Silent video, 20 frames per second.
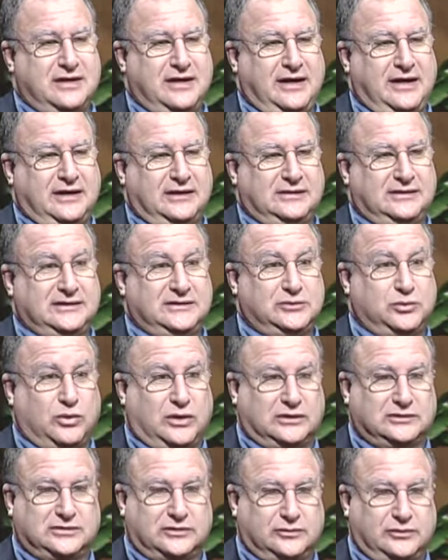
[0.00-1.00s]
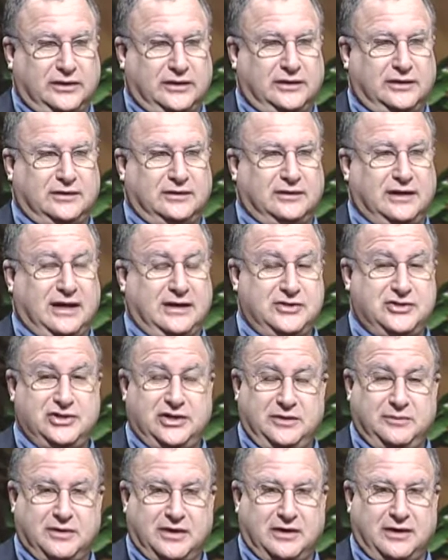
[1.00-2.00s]
and it's Walter Ritter and
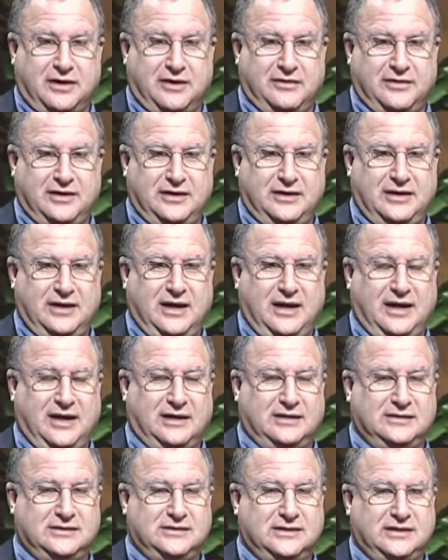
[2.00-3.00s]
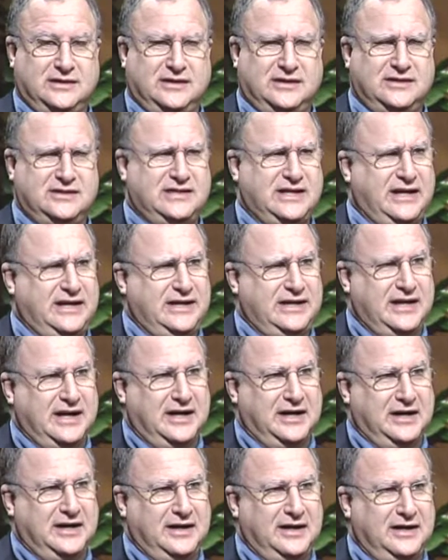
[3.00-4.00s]
Gene McCarthy and Teddy
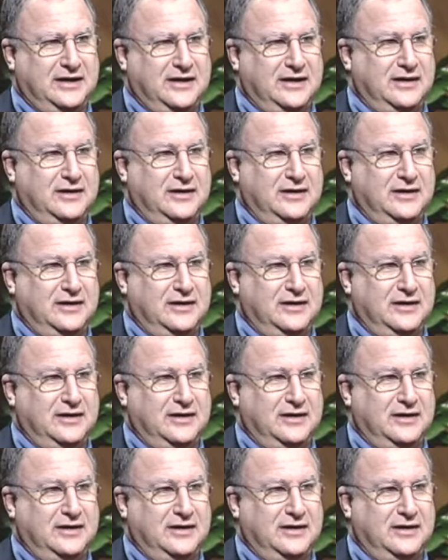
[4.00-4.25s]
Kennedy.